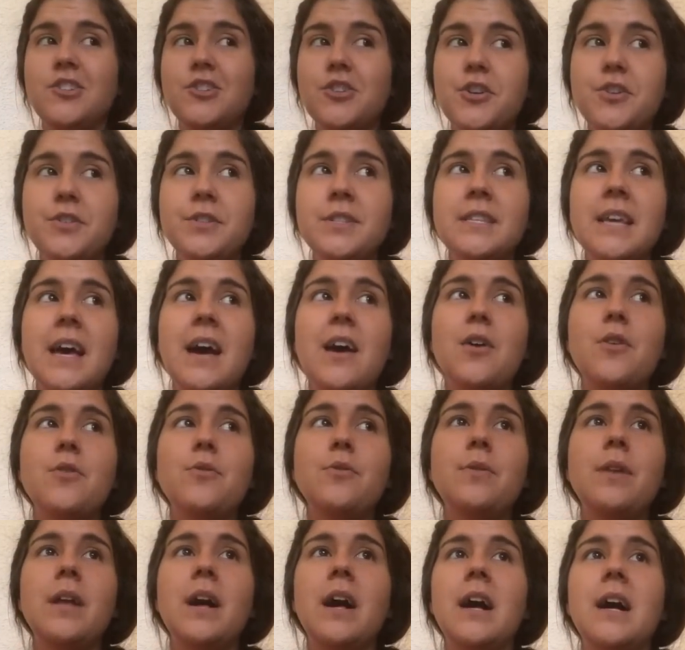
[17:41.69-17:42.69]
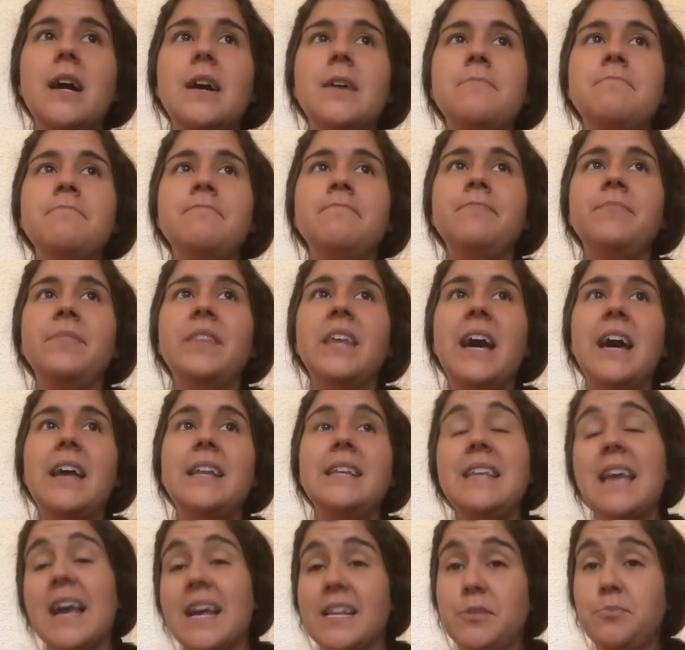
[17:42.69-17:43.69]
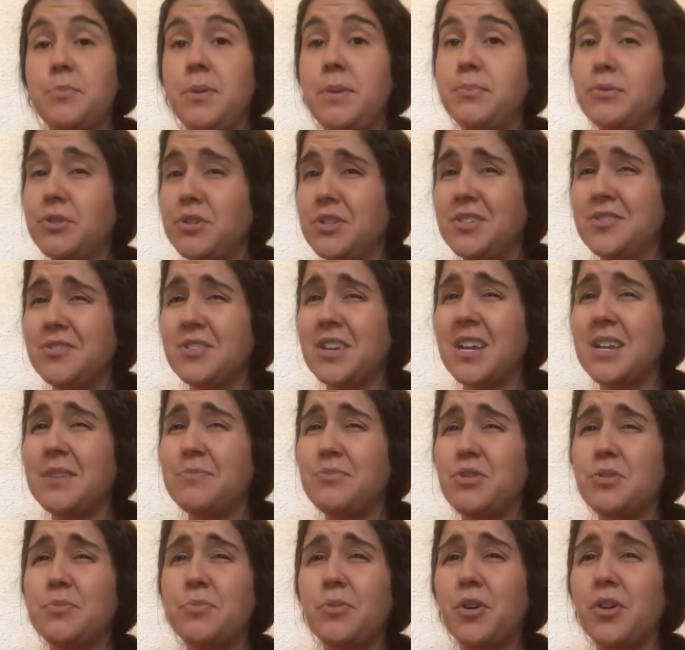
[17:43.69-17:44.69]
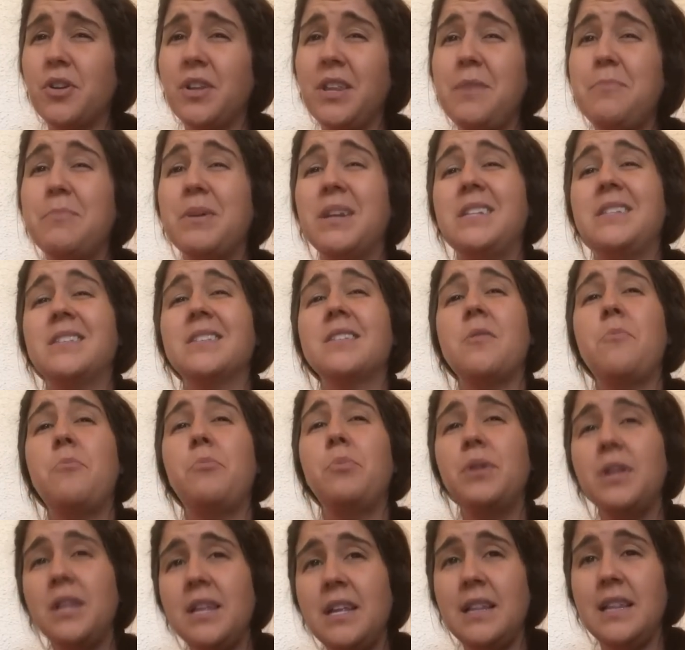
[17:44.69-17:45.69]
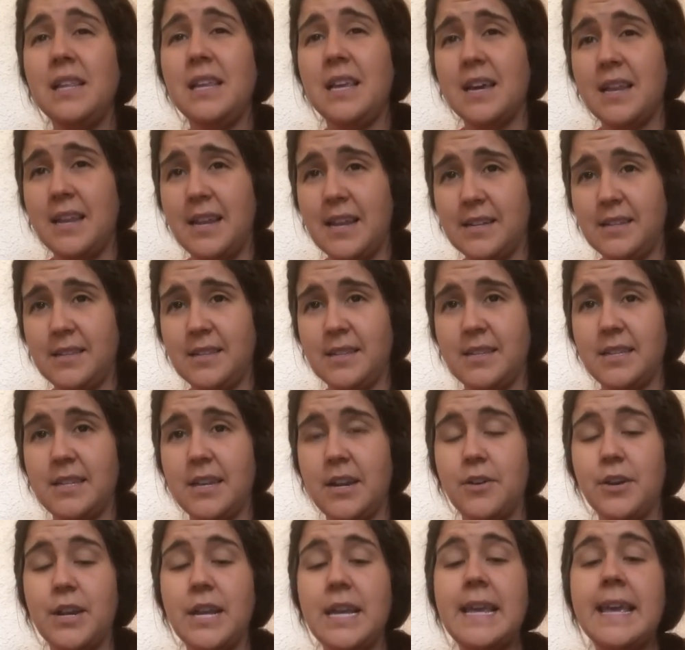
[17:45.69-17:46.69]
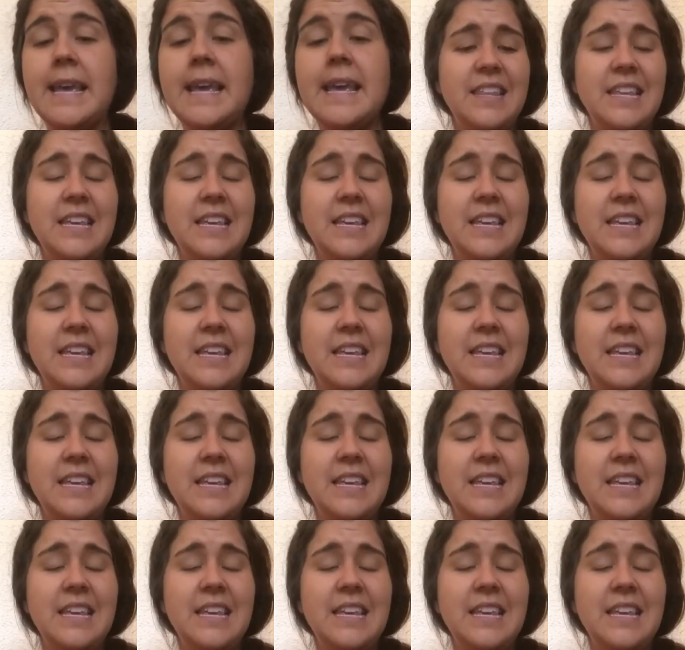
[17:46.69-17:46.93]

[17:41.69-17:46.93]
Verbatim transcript: Turns out um, that yes, people still get up super early, but it's completely unnecessary.